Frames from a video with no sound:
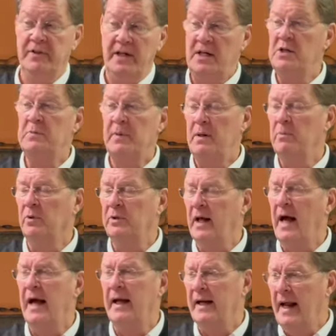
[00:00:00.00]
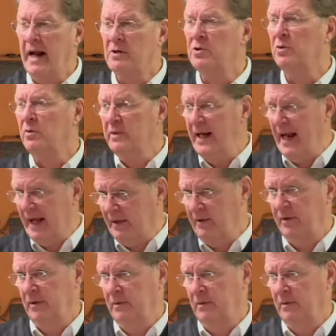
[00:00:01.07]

these people die a natural death,